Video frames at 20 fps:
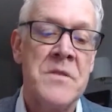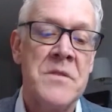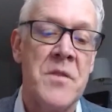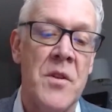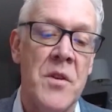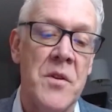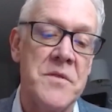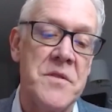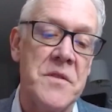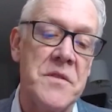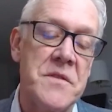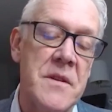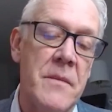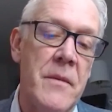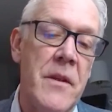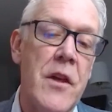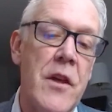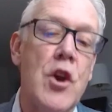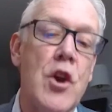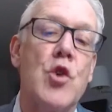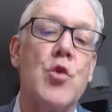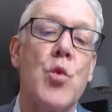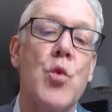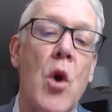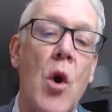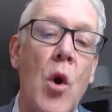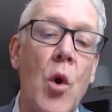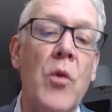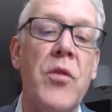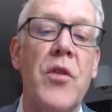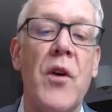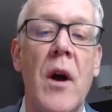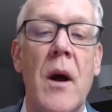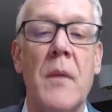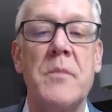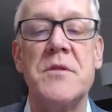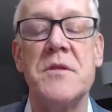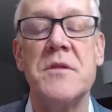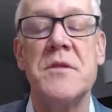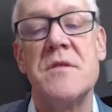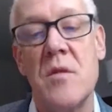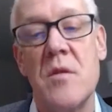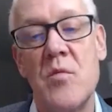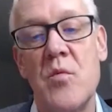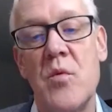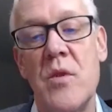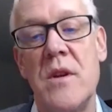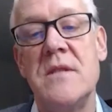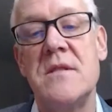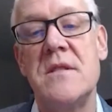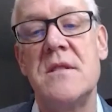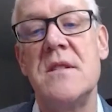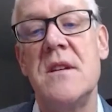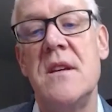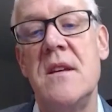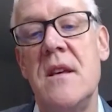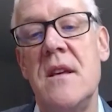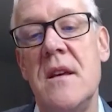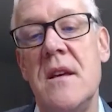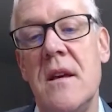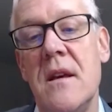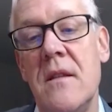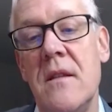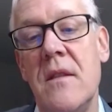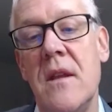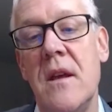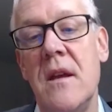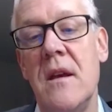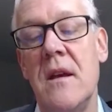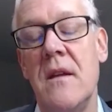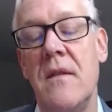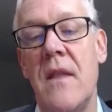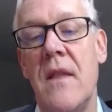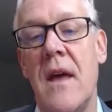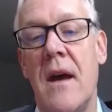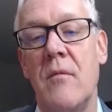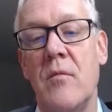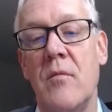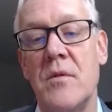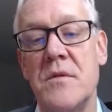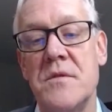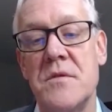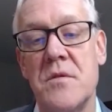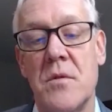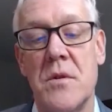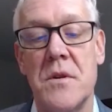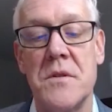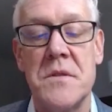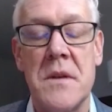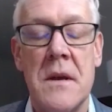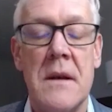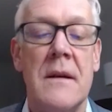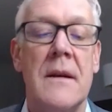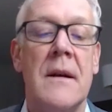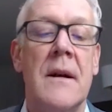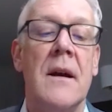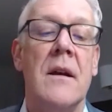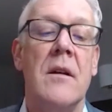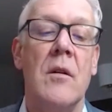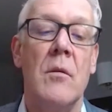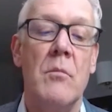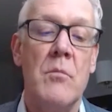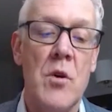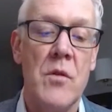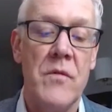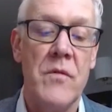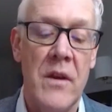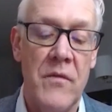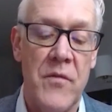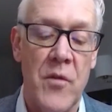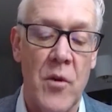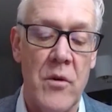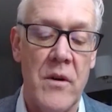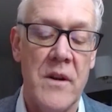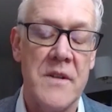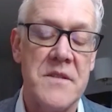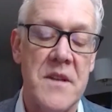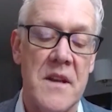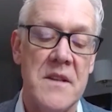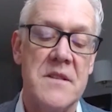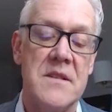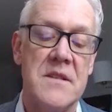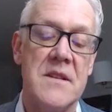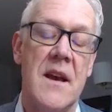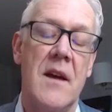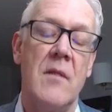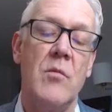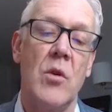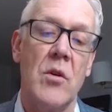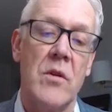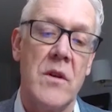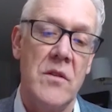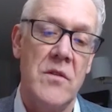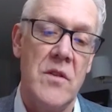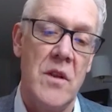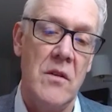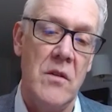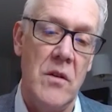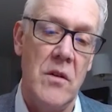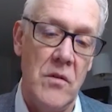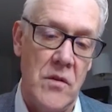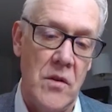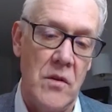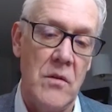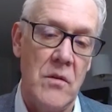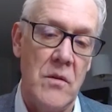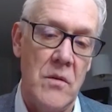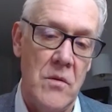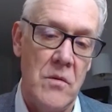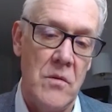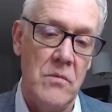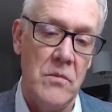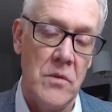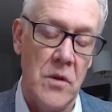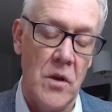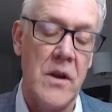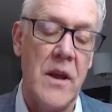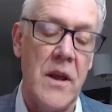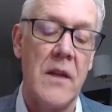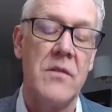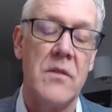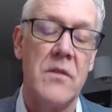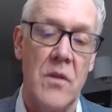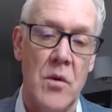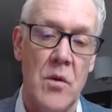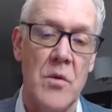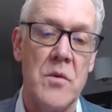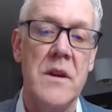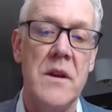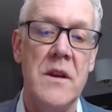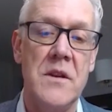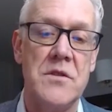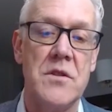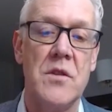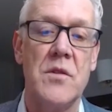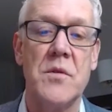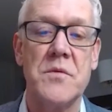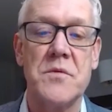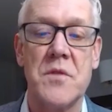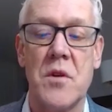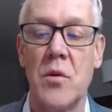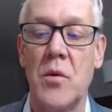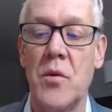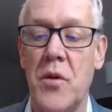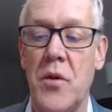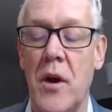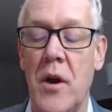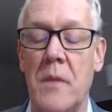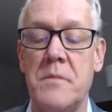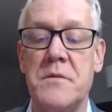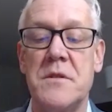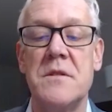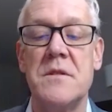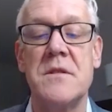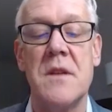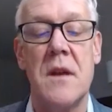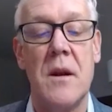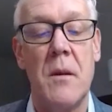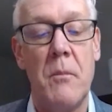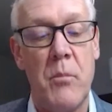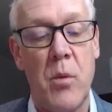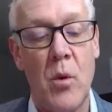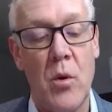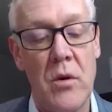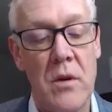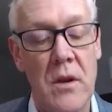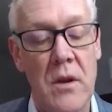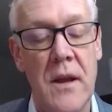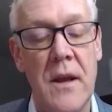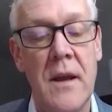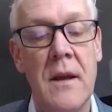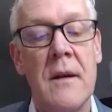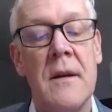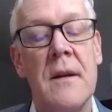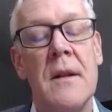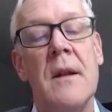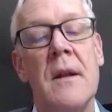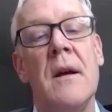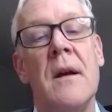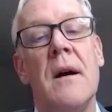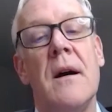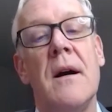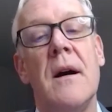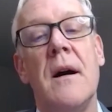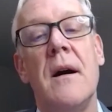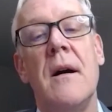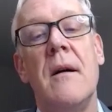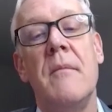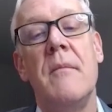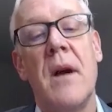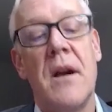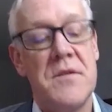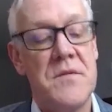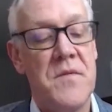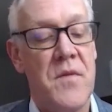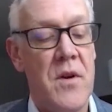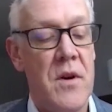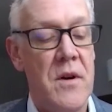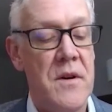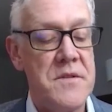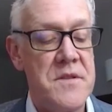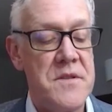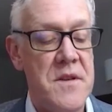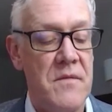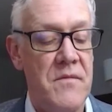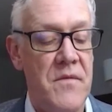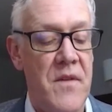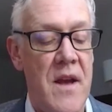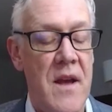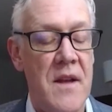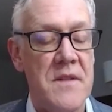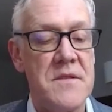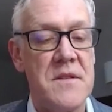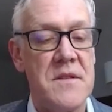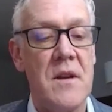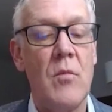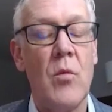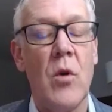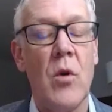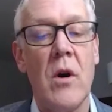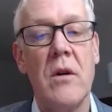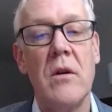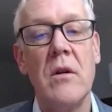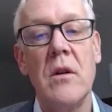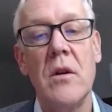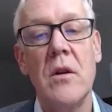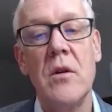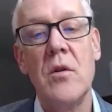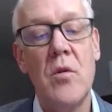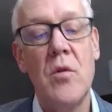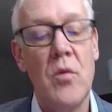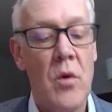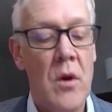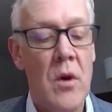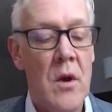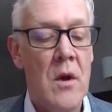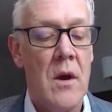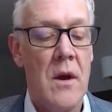So those are some of the growth options that we see in that resource. You know, moving forward, as I said, we'll continue to look at each of those growth options. And importantly, as far as advancing Waterloo,